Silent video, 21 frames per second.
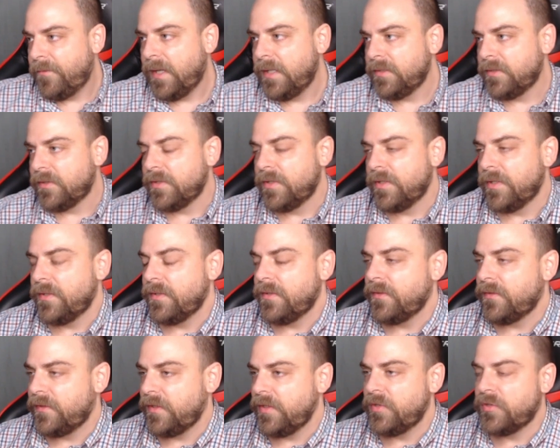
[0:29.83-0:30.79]
learn
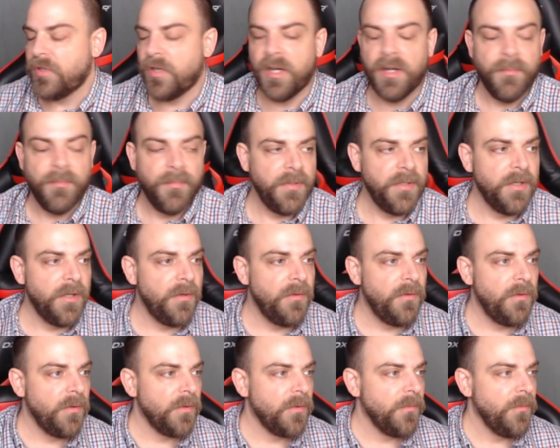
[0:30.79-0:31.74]
C#, you know,
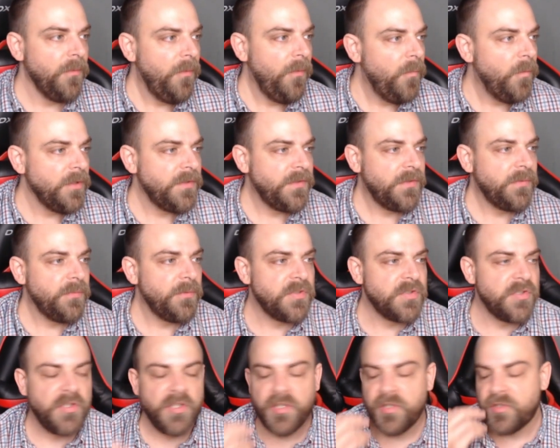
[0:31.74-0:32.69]
or what's
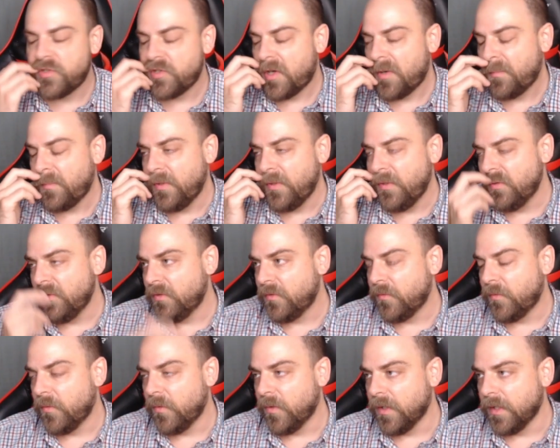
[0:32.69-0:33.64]
C# used
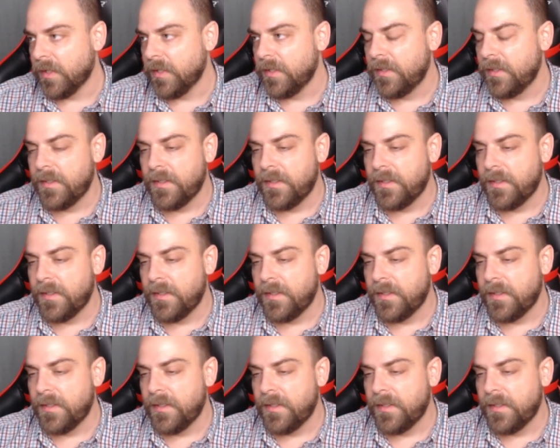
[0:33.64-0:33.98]
for?